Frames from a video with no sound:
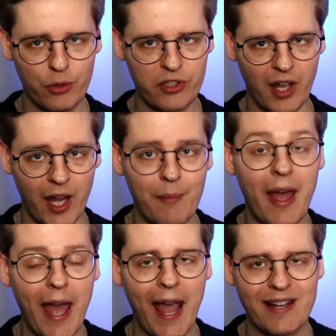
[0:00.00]
you time
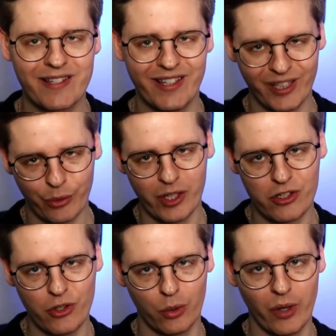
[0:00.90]
and
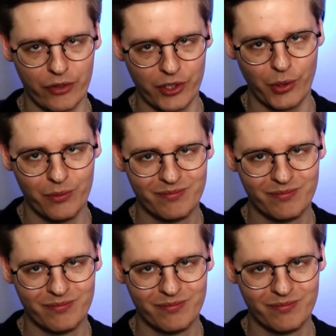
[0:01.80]
increase your revenue.